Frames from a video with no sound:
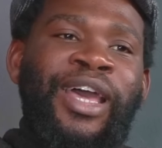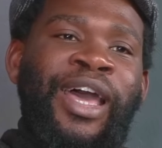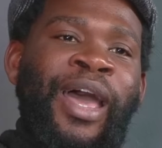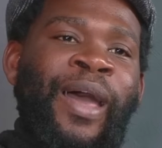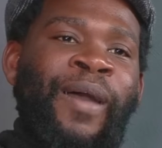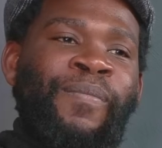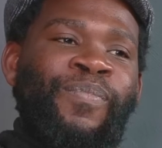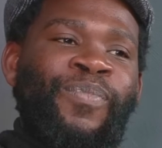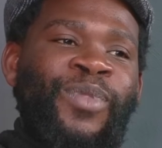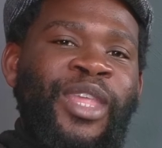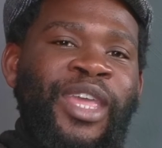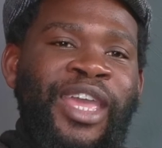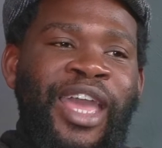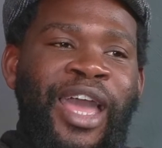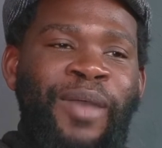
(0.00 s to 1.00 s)

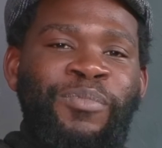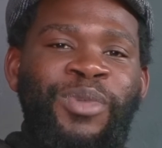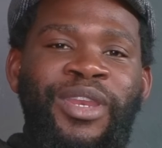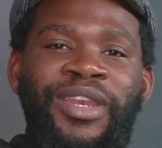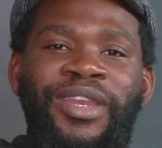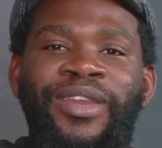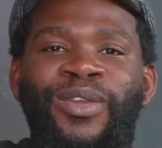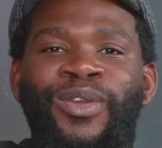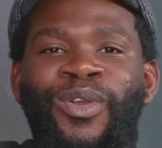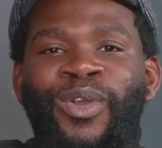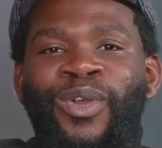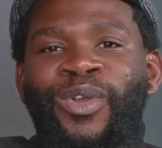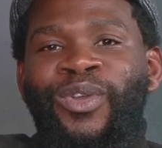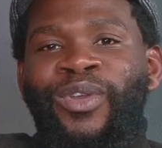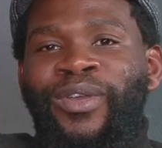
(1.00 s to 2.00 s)
I mean,
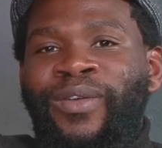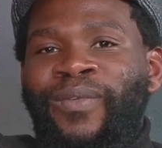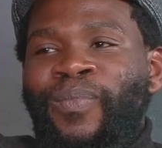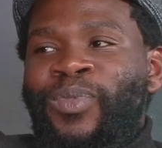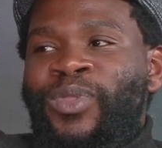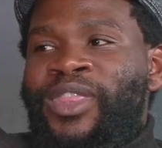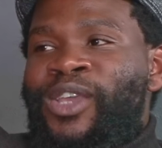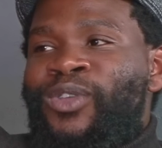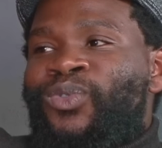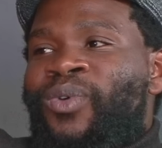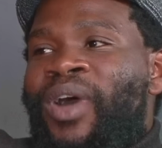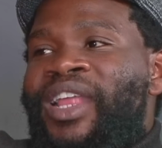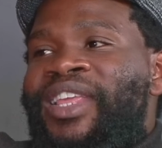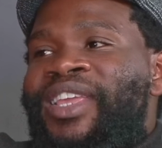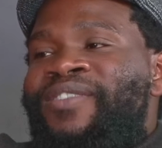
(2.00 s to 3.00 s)

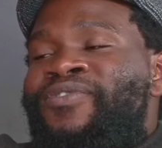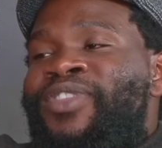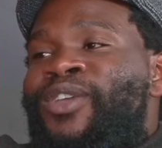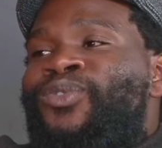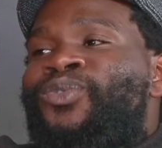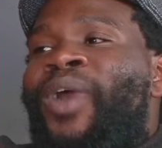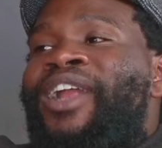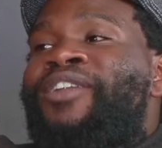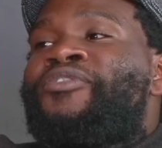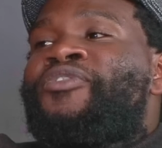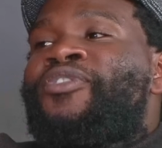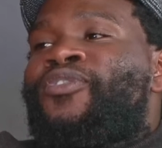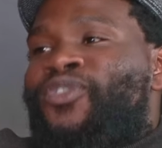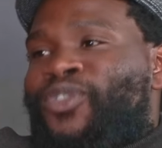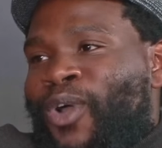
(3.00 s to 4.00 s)
if there's one
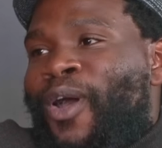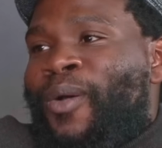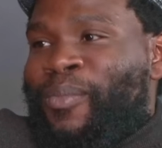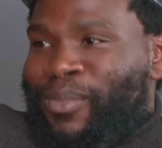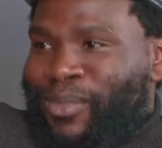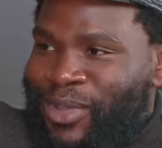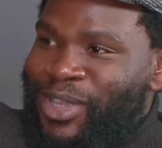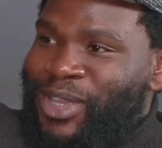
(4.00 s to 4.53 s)
fiefdom